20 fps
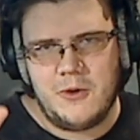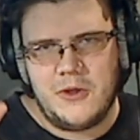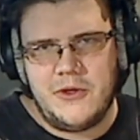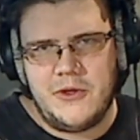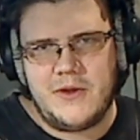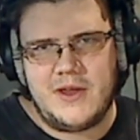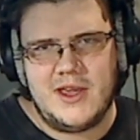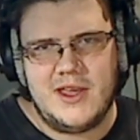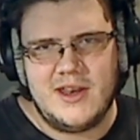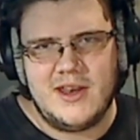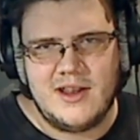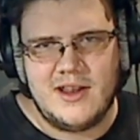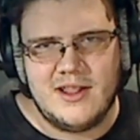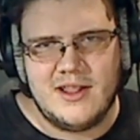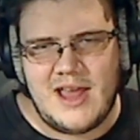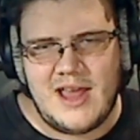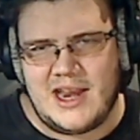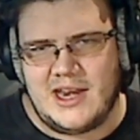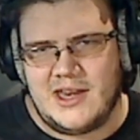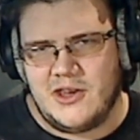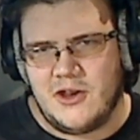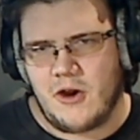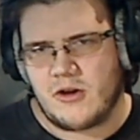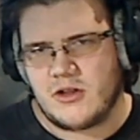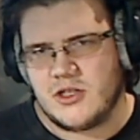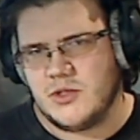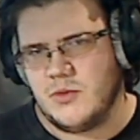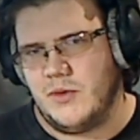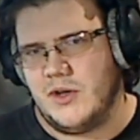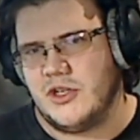you can Light and Dark
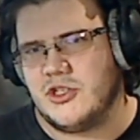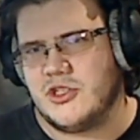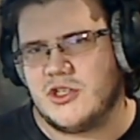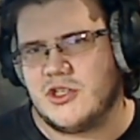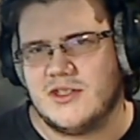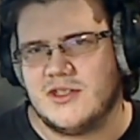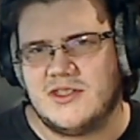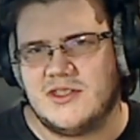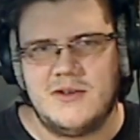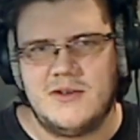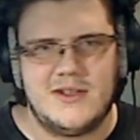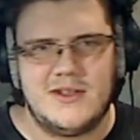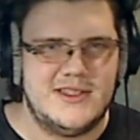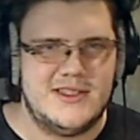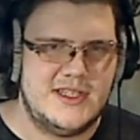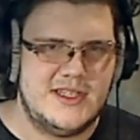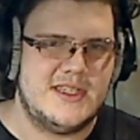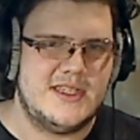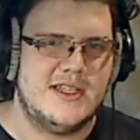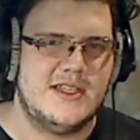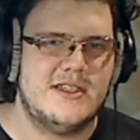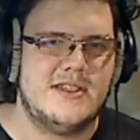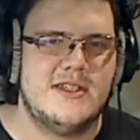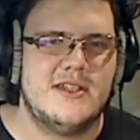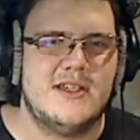switch because it's too consistent.